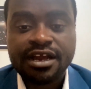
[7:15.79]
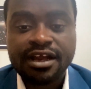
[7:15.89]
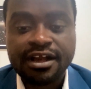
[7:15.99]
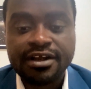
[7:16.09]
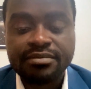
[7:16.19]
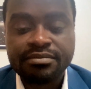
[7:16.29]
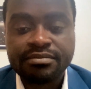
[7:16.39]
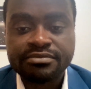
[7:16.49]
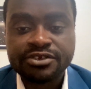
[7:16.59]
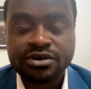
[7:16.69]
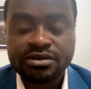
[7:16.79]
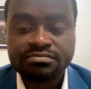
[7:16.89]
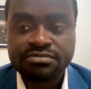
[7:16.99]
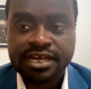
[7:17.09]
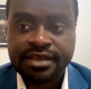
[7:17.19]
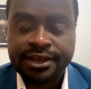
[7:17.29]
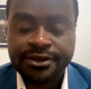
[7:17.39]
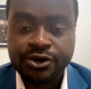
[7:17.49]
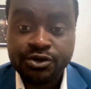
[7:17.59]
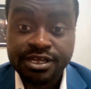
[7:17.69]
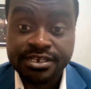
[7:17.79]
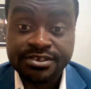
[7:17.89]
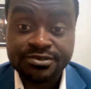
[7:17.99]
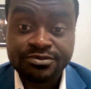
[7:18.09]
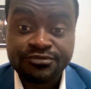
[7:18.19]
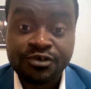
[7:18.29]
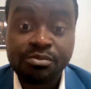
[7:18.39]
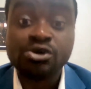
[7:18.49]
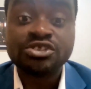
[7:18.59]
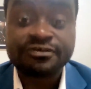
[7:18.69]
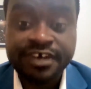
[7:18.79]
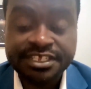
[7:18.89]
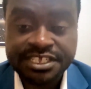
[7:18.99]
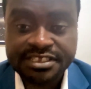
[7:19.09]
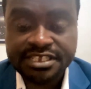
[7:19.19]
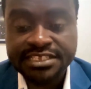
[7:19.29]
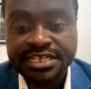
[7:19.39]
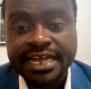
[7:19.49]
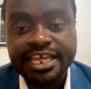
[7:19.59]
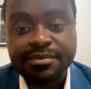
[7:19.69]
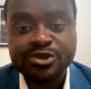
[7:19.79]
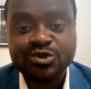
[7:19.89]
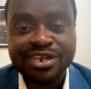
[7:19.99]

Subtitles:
I know that for most of us as academics,